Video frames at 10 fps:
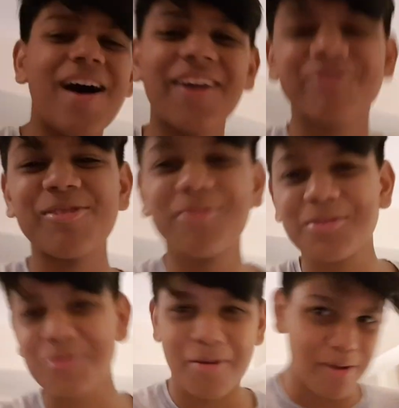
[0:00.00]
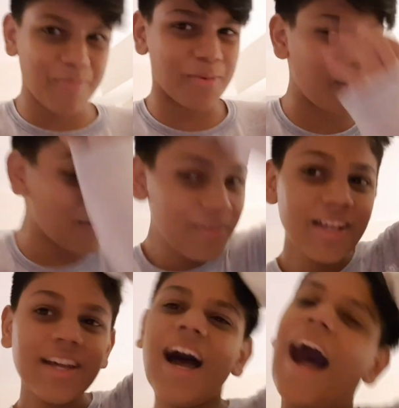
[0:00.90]
back from the swimming pool.
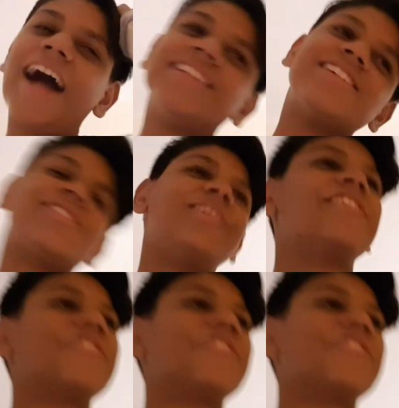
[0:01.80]
I just took a